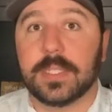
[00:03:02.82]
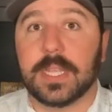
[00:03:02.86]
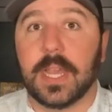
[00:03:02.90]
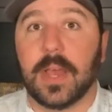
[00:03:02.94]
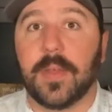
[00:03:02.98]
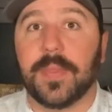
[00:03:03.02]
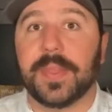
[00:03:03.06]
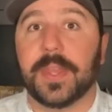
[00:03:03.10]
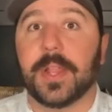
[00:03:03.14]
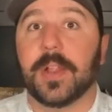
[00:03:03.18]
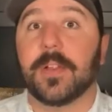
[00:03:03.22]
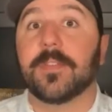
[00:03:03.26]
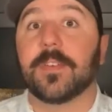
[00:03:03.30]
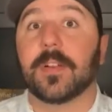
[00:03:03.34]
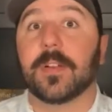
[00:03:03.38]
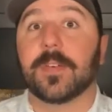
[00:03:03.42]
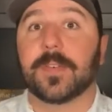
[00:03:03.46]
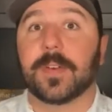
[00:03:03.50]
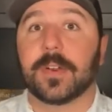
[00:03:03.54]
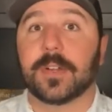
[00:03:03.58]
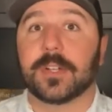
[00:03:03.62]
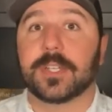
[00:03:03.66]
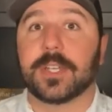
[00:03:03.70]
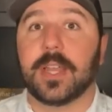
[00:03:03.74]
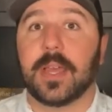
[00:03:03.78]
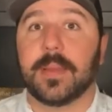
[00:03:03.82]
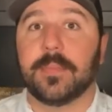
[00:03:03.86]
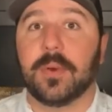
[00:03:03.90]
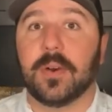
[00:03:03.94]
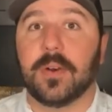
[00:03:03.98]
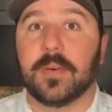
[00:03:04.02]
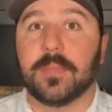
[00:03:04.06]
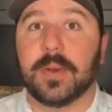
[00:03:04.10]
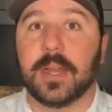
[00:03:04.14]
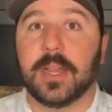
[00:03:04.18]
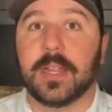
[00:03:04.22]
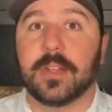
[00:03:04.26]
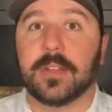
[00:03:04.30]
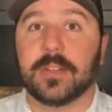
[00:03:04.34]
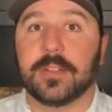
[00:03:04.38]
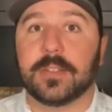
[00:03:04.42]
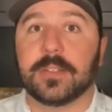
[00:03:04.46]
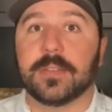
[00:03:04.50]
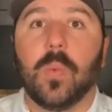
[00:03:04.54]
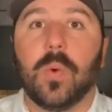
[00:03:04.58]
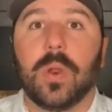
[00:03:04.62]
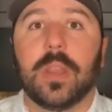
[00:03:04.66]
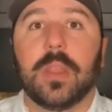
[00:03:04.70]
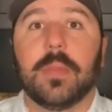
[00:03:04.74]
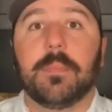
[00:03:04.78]
out there for first-time
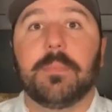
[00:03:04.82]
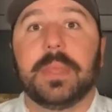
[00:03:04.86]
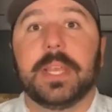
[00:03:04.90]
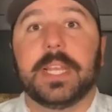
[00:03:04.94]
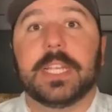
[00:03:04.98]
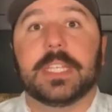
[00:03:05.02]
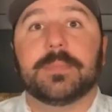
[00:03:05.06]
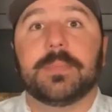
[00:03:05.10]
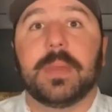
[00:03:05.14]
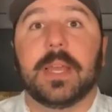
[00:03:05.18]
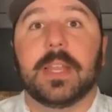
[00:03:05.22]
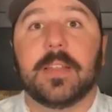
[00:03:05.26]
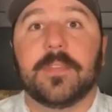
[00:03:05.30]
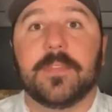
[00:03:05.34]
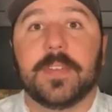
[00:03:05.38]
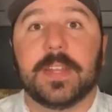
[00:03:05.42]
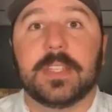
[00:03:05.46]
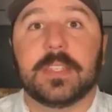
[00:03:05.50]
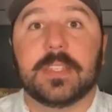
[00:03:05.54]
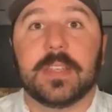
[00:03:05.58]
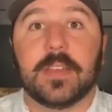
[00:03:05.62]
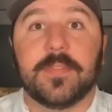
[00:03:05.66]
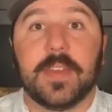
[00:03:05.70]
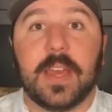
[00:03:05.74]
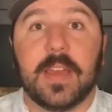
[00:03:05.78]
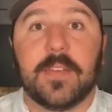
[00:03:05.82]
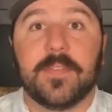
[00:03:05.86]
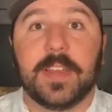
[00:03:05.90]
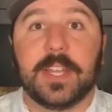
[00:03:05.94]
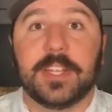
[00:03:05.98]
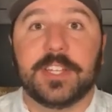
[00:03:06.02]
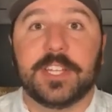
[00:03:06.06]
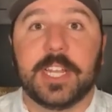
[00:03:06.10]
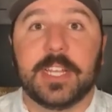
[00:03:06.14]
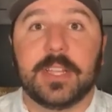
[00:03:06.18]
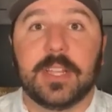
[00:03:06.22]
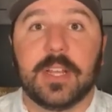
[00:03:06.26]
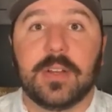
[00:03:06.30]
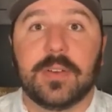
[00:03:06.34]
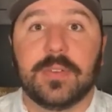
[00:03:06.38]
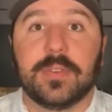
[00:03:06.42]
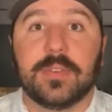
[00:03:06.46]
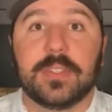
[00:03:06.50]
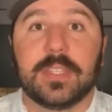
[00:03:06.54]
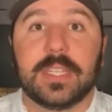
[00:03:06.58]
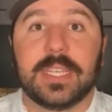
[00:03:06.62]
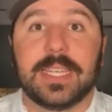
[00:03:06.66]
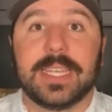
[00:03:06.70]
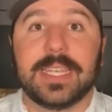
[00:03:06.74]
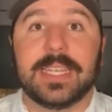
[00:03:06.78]
homebuyers. One of the biggest benefits of FHA
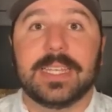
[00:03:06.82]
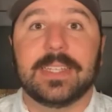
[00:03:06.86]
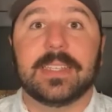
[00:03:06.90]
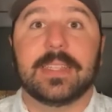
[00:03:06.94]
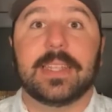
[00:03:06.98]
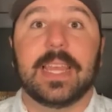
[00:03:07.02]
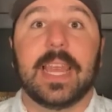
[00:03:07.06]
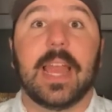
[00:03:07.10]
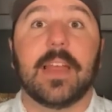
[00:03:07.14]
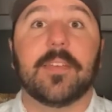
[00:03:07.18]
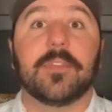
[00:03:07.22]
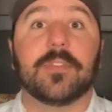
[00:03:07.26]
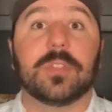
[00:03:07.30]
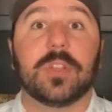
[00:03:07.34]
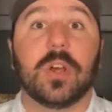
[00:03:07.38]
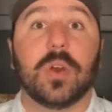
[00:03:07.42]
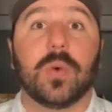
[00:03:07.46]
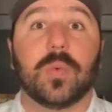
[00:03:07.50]
loans is they have low